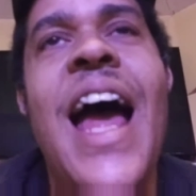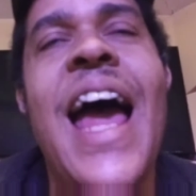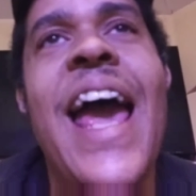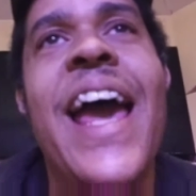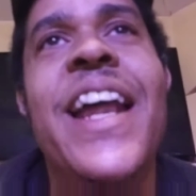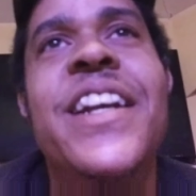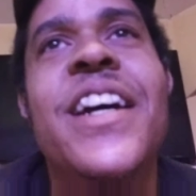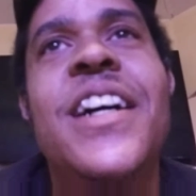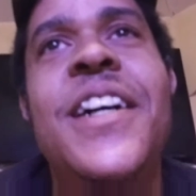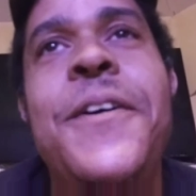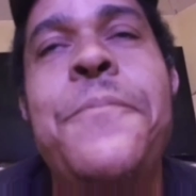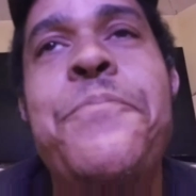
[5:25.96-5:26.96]
And
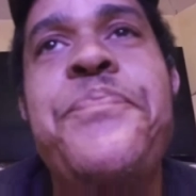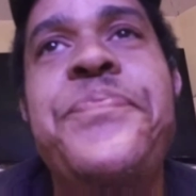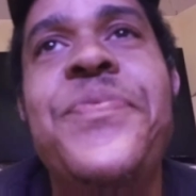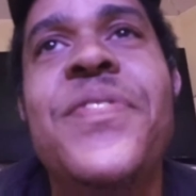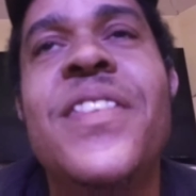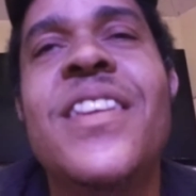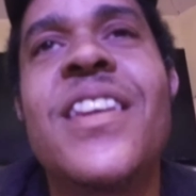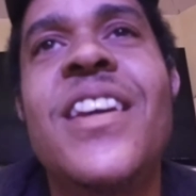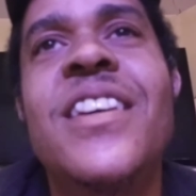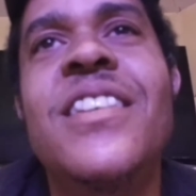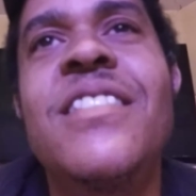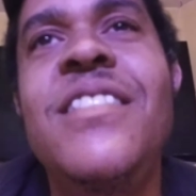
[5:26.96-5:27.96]

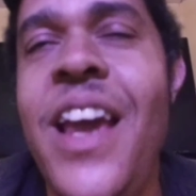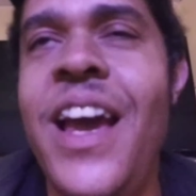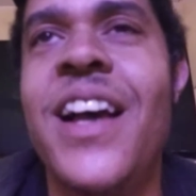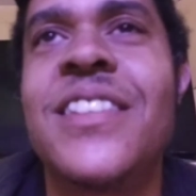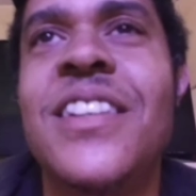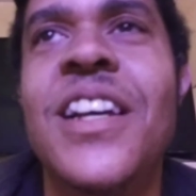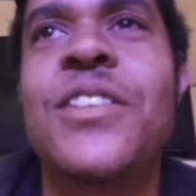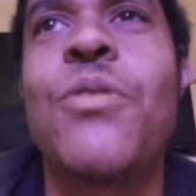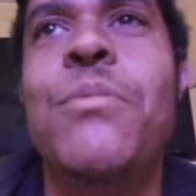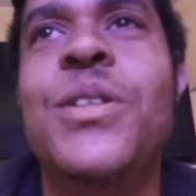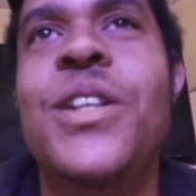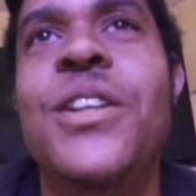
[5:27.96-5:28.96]
yeah, so that's what
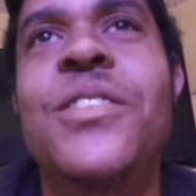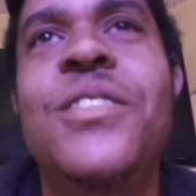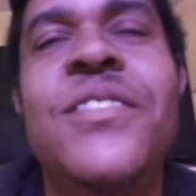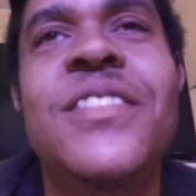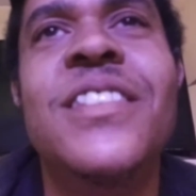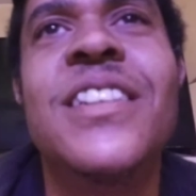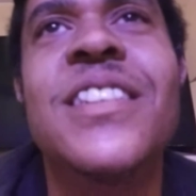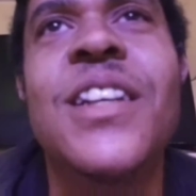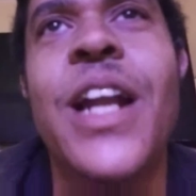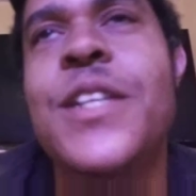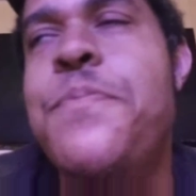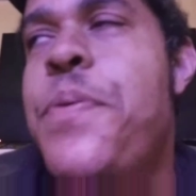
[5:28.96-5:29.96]
I'm going to do. So
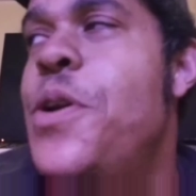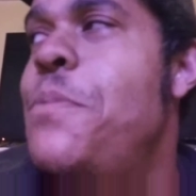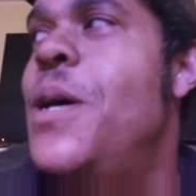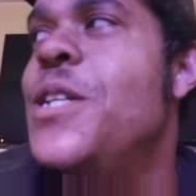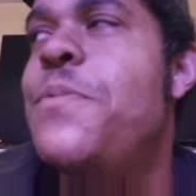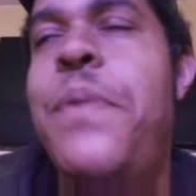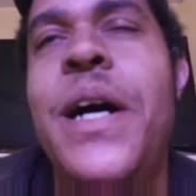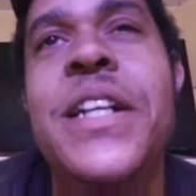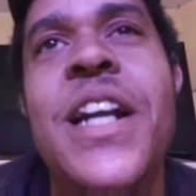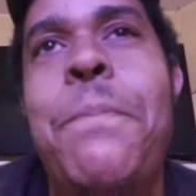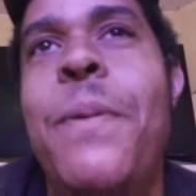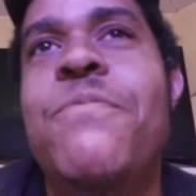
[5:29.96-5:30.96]
that's pretty much
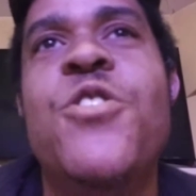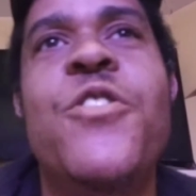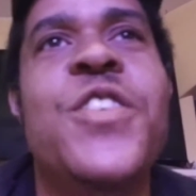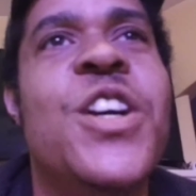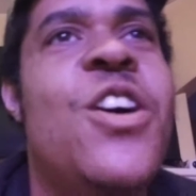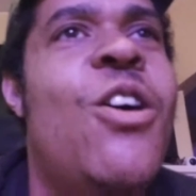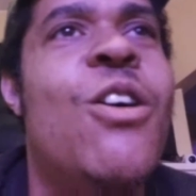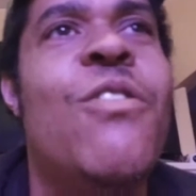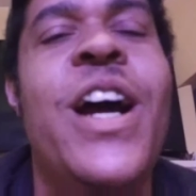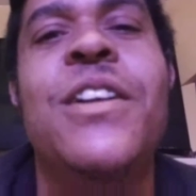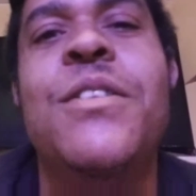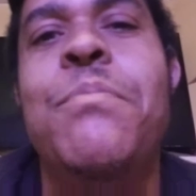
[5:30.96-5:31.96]
button up. I've driven the car
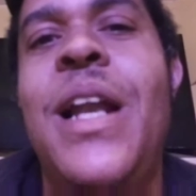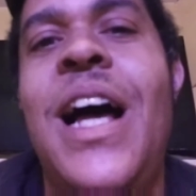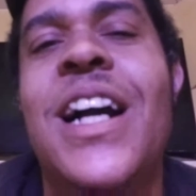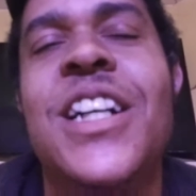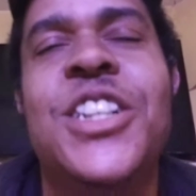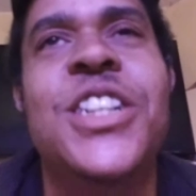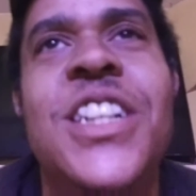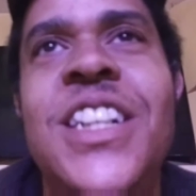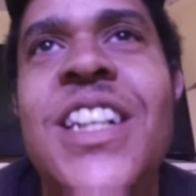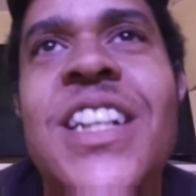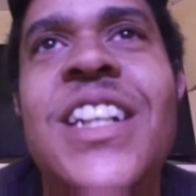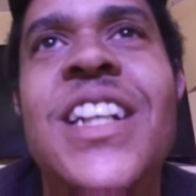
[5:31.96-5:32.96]
around the block. I should have
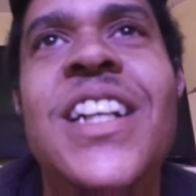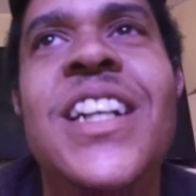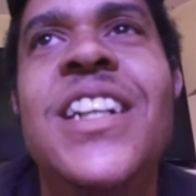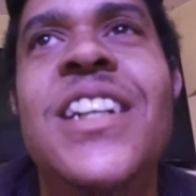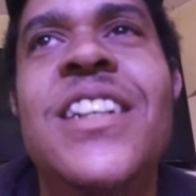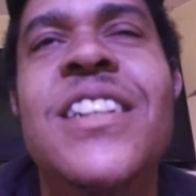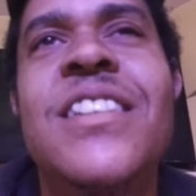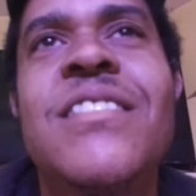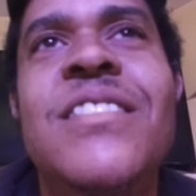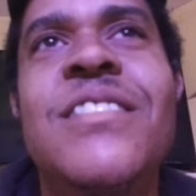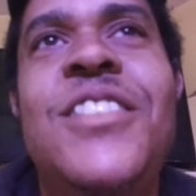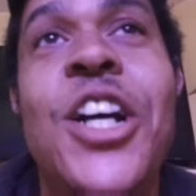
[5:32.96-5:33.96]

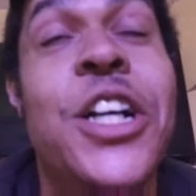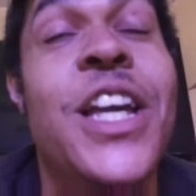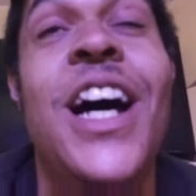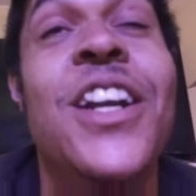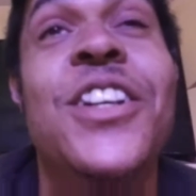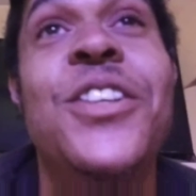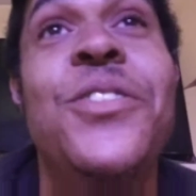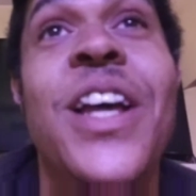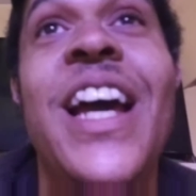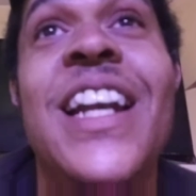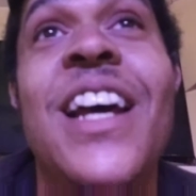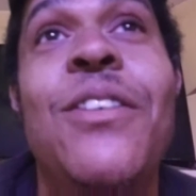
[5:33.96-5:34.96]
took y'all to do
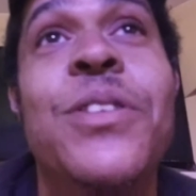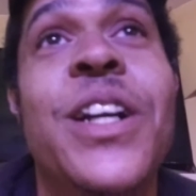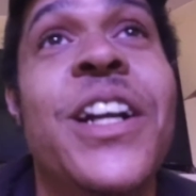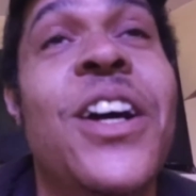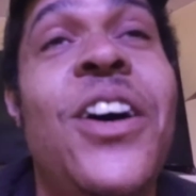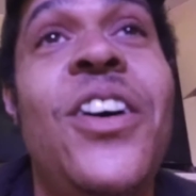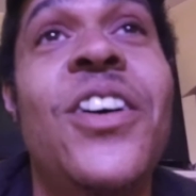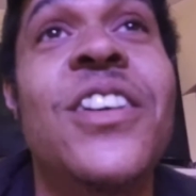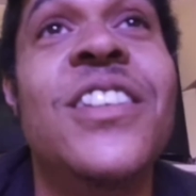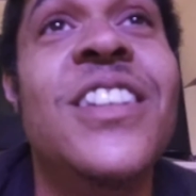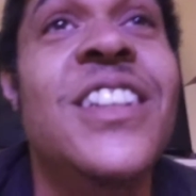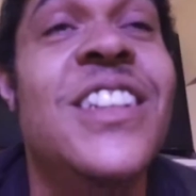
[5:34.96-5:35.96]
that. That wasn't that hard.
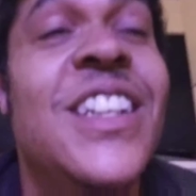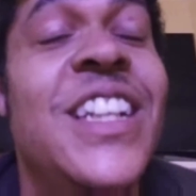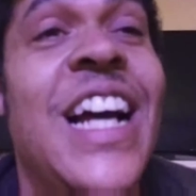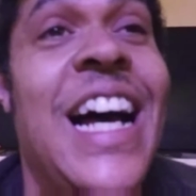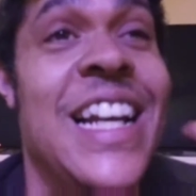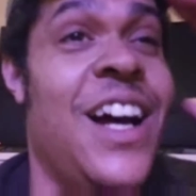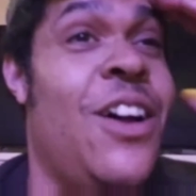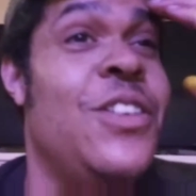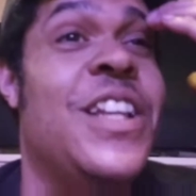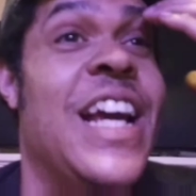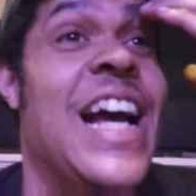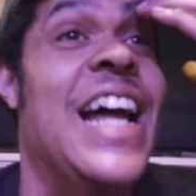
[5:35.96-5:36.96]
You know, the
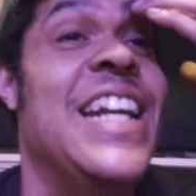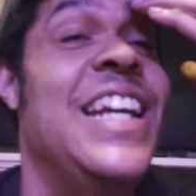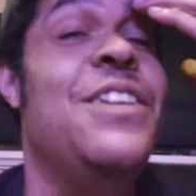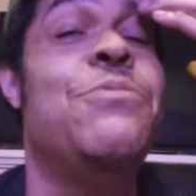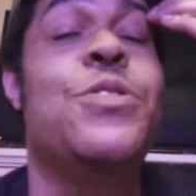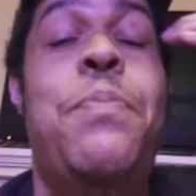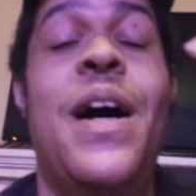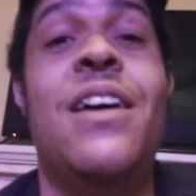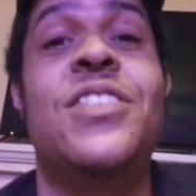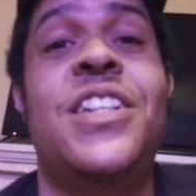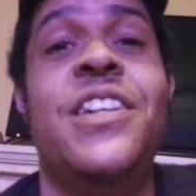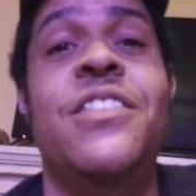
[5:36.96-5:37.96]
only thing I needed was power
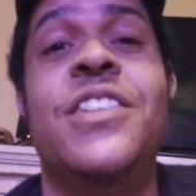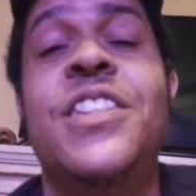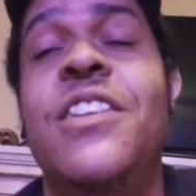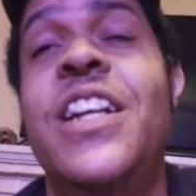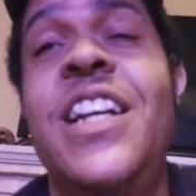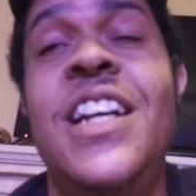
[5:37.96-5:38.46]
steering. So